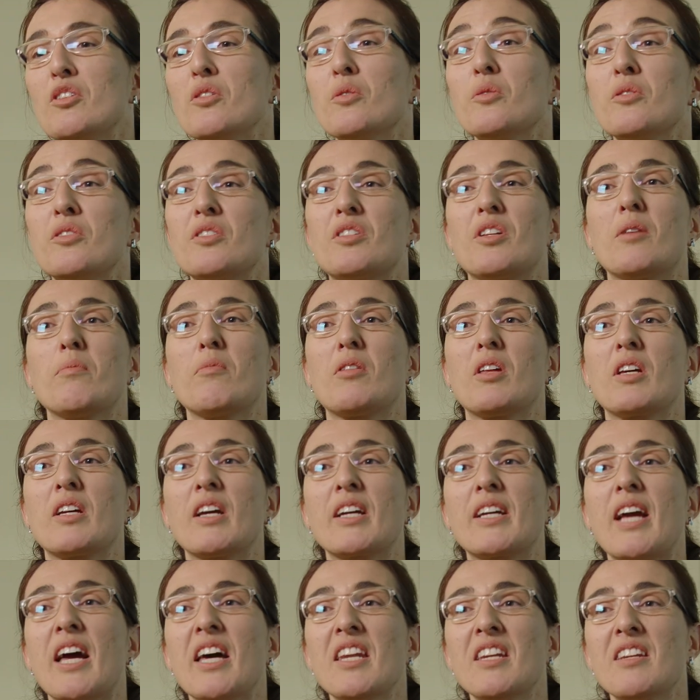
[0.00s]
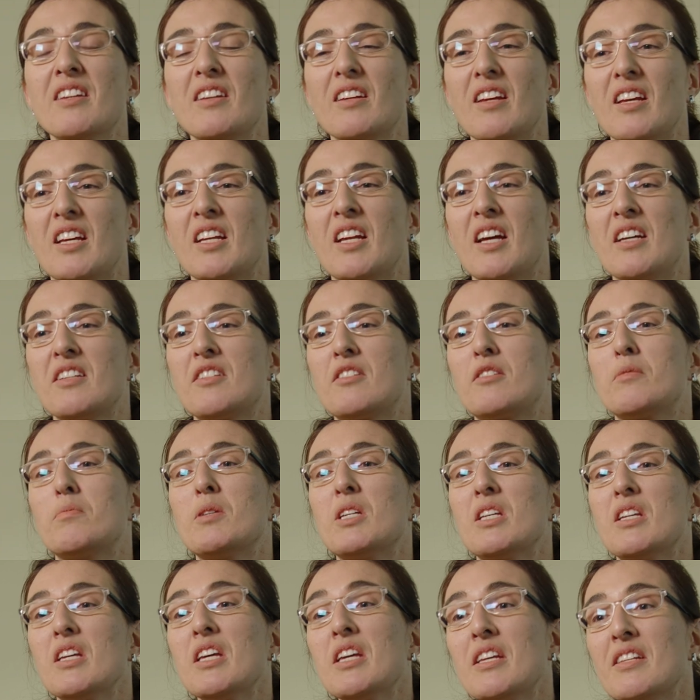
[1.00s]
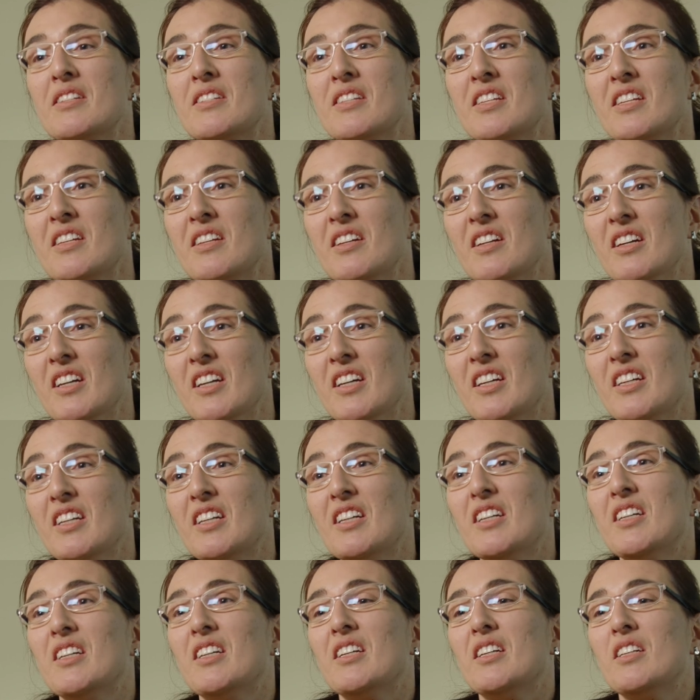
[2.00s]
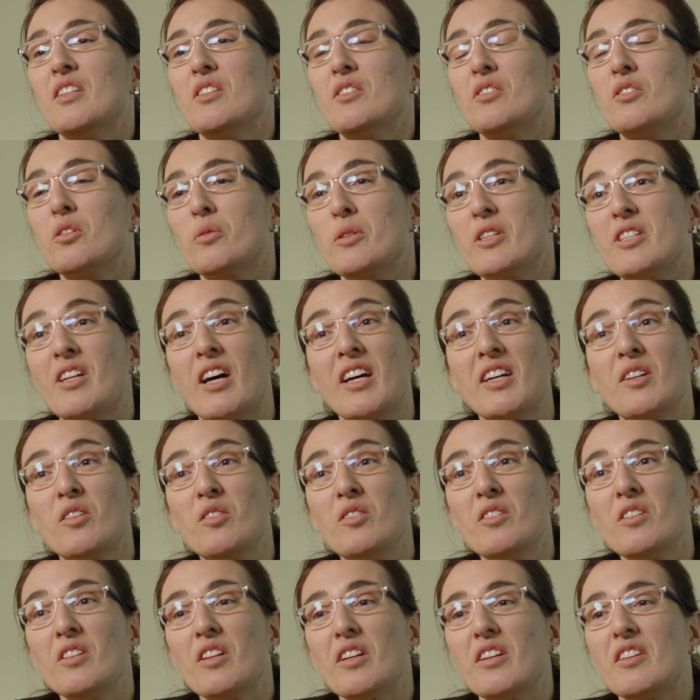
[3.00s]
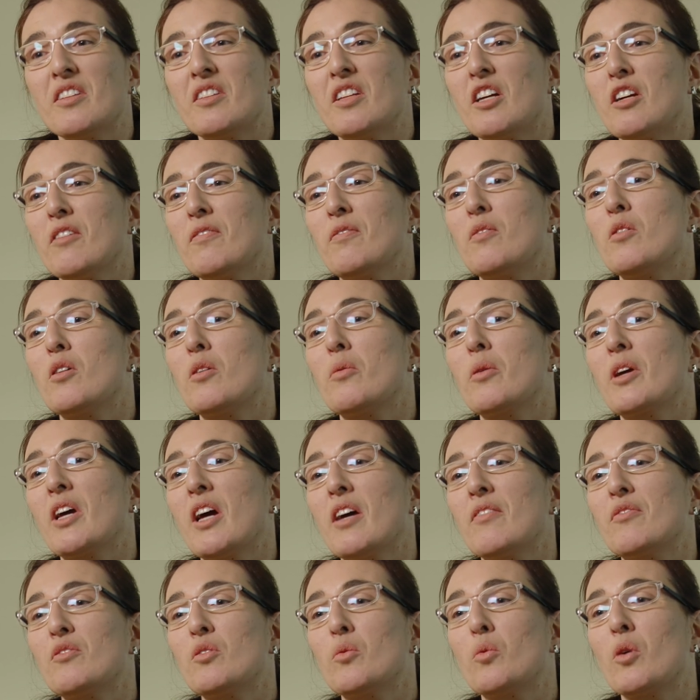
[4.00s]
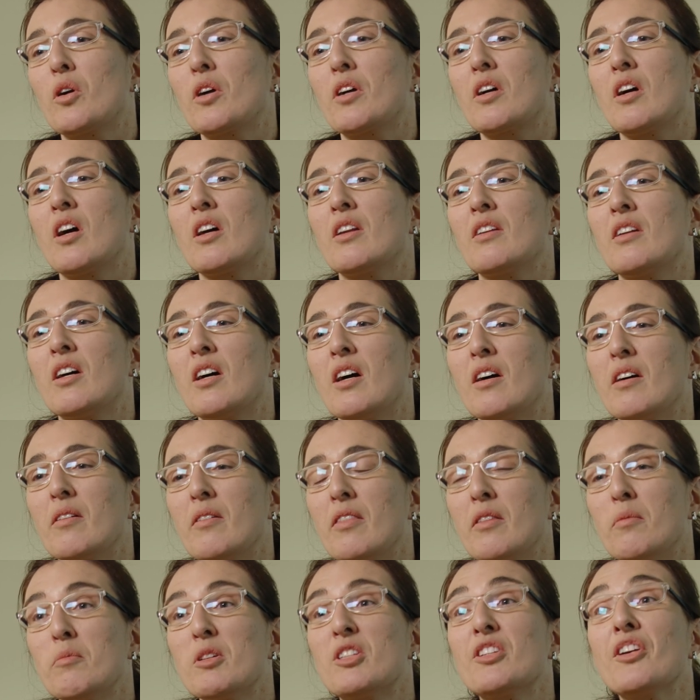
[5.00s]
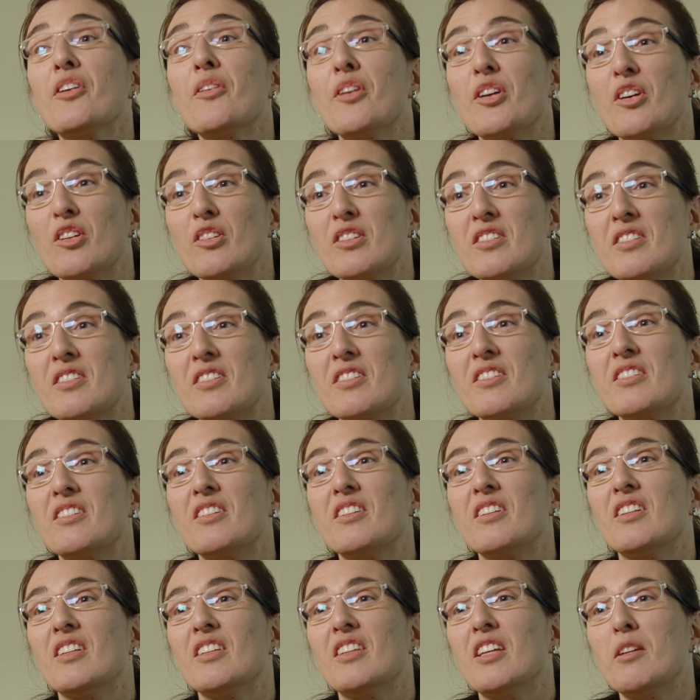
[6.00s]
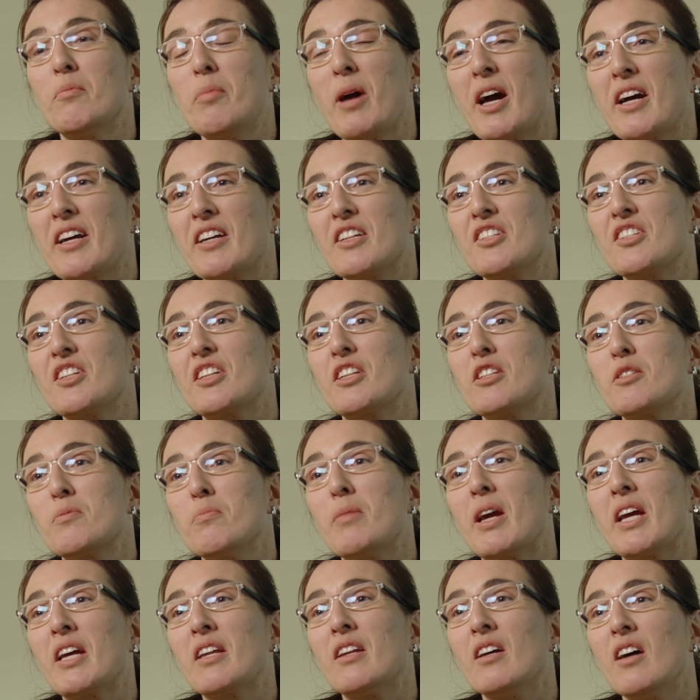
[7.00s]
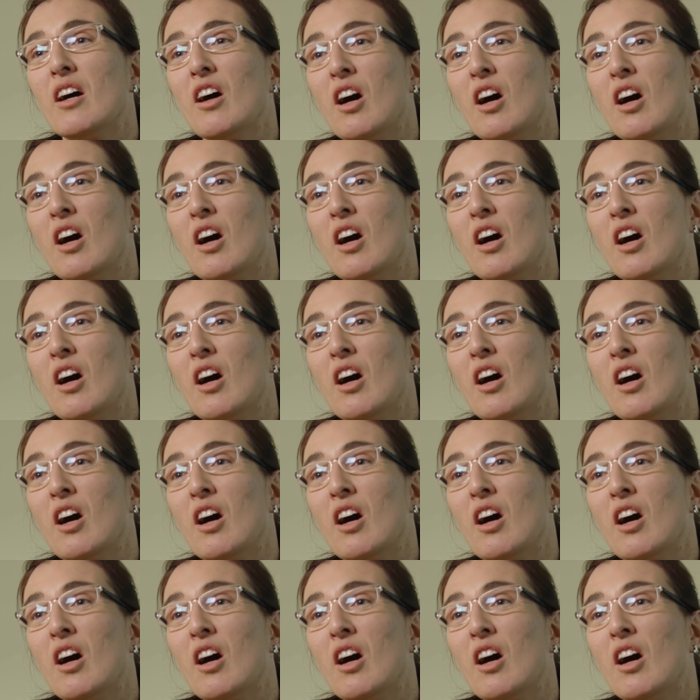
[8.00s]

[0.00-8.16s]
use something again, it has to be easy to recycle. Therefore, we have to work on the materials that packaging is made